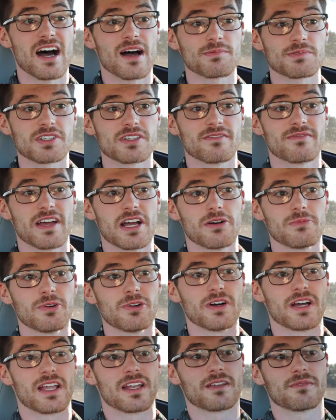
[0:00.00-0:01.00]
option
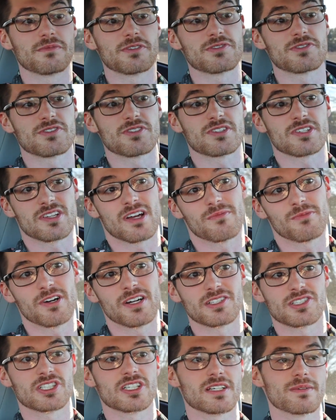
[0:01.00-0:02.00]
available, and it was
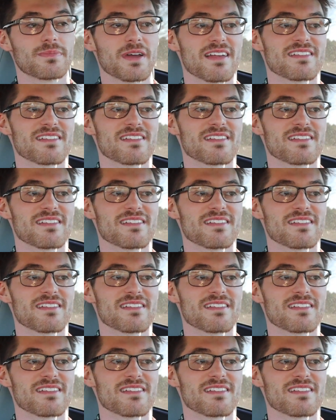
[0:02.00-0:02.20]
somewhat cheap